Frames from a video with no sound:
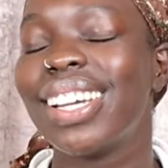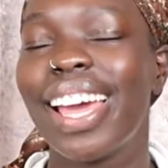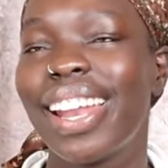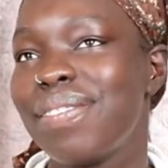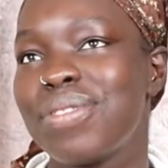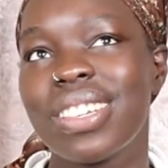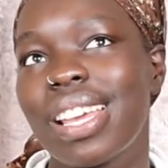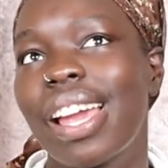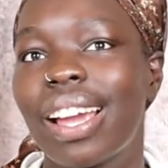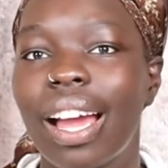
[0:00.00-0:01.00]
And I'm just
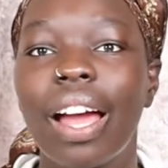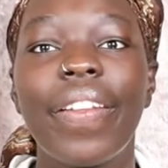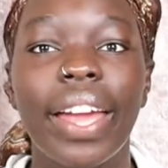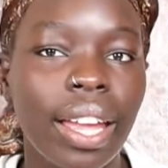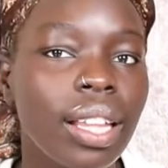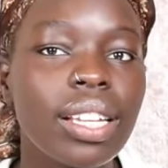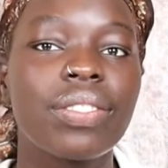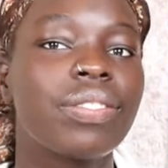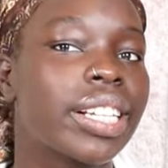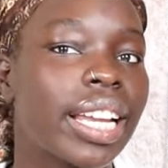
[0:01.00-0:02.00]
like, the hill
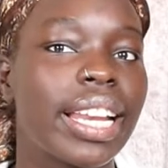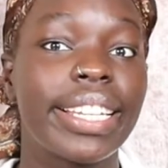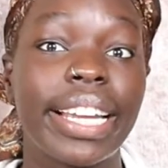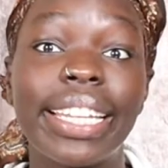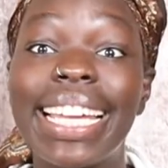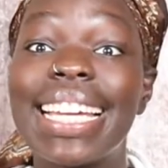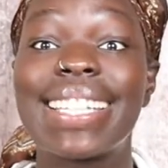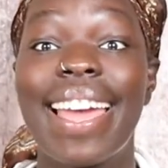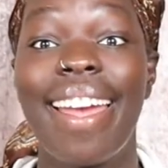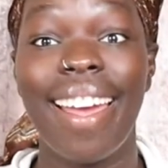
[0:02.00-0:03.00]
is freaking deadly
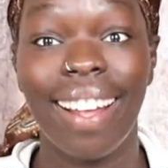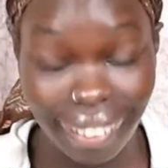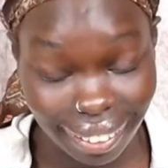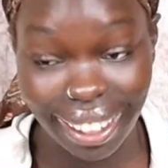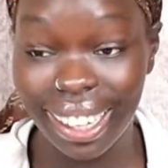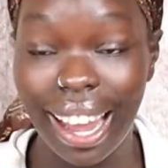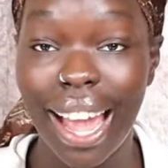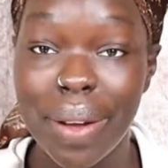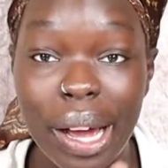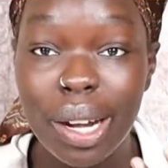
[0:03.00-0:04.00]
as hell. Like,
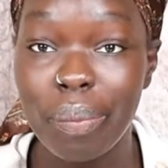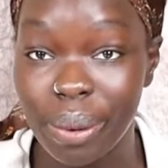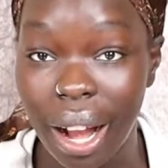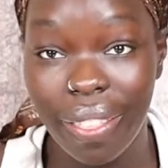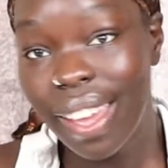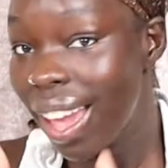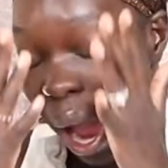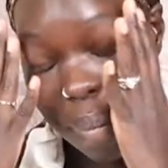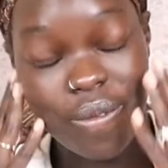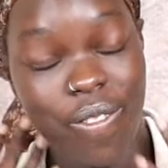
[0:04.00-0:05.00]
I'm out of breath.
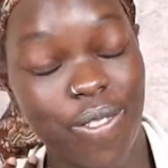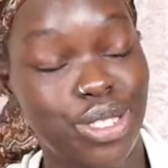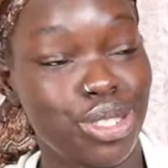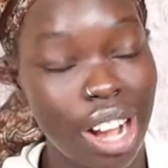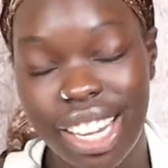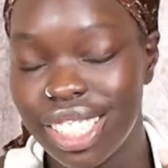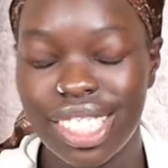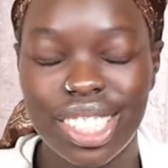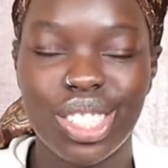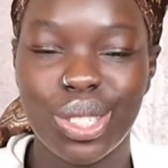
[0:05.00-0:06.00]
I'm
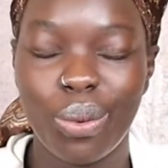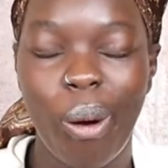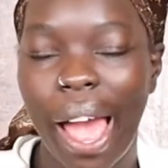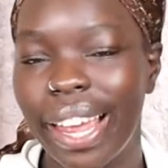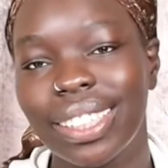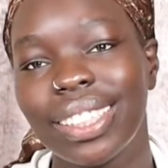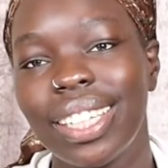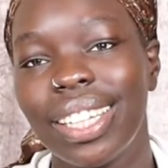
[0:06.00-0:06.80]
drenched in sweat